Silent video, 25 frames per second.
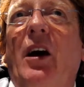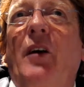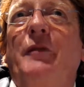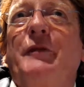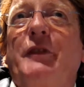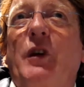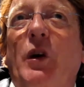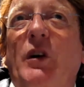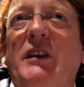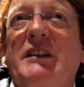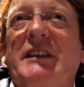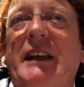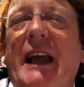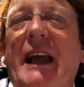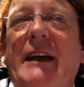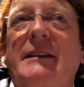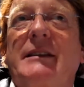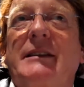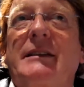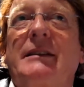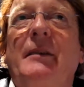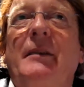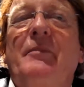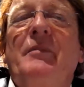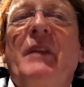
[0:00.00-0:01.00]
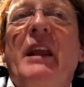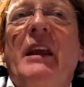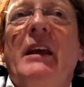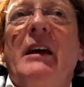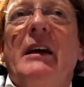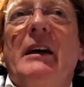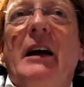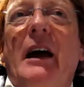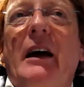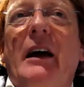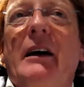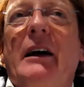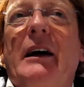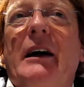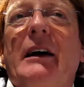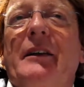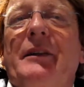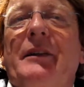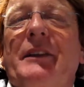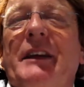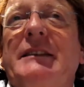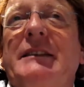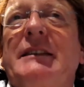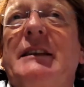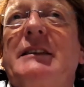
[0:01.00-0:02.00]
Of course, yes.
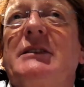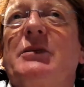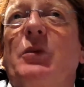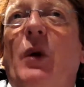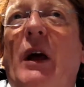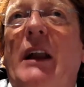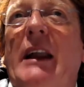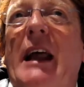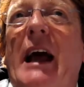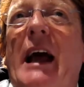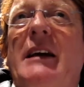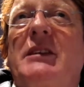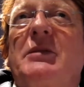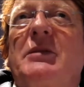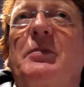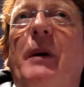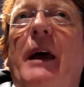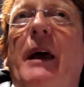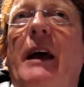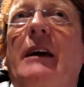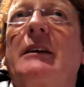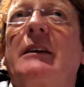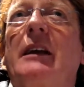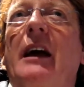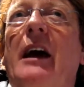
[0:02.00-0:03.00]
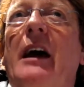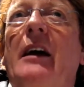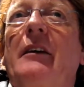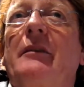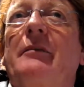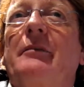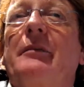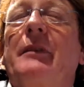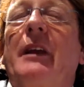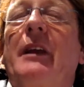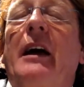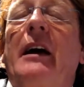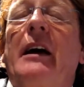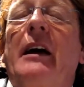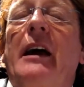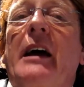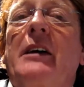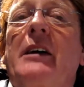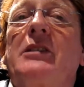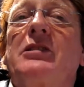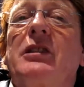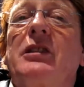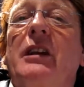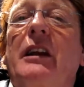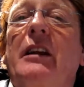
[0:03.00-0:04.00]
This is one aspect I
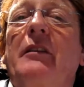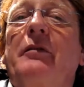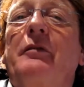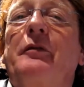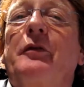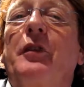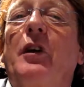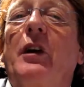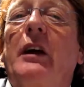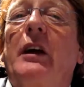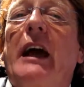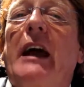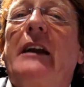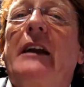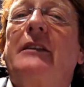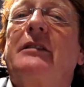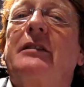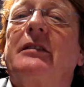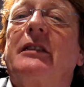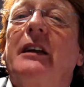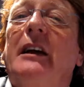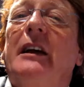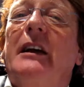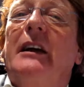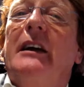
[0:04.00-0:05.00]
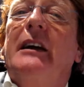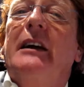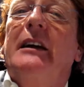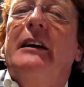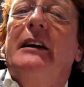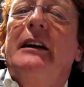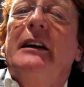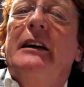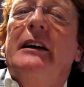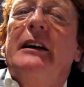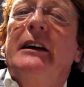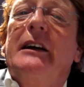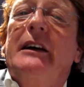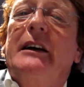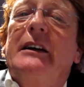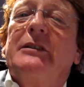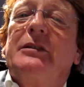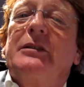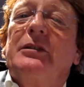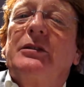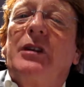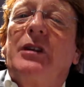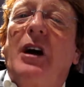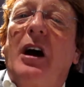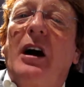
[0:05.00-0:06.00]
actually forget
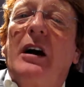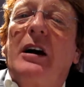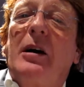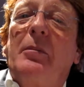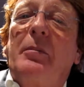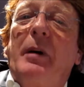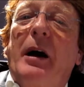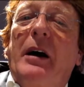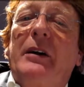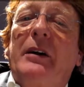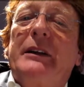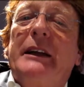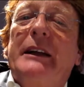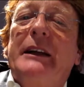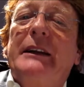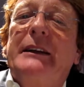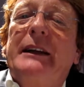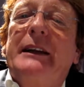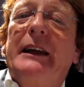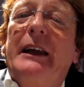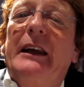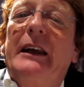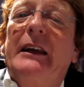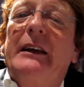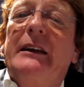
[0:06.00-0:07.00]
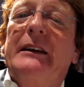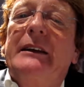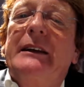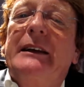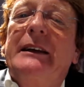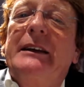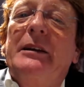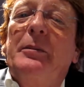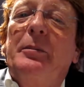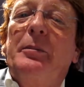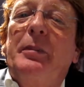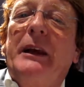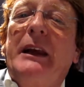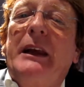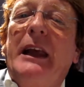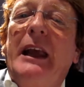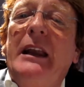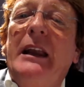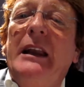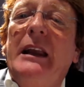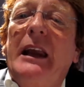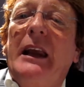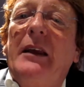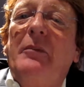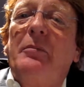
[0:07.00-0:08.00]
to talk about in the
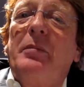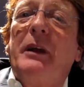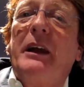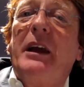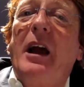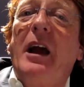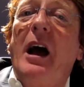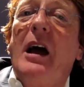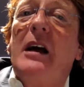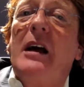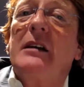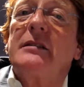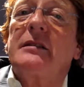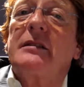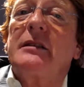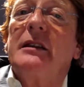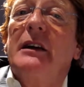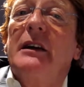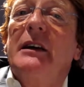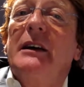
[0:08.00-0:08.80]
beginning, because